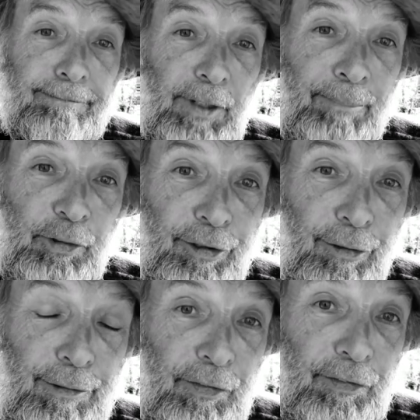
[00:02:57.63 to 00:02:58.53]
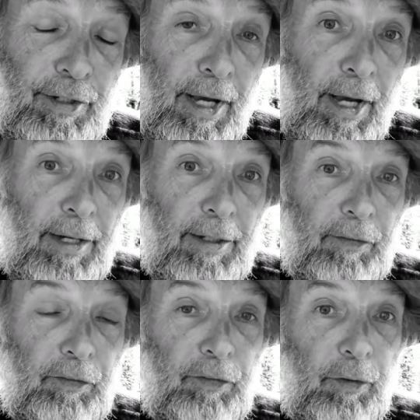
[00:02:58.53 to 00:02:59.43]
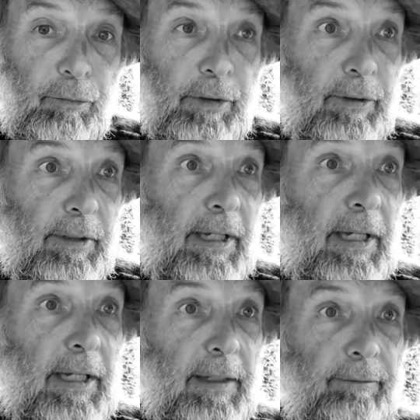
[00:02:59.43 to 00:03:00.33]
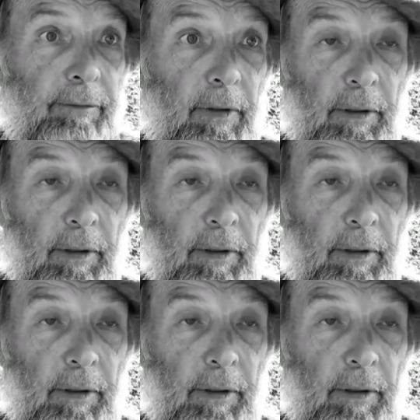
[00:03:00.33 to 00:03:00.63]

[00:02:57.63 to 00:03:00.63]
I'm so ecstatic, so relieved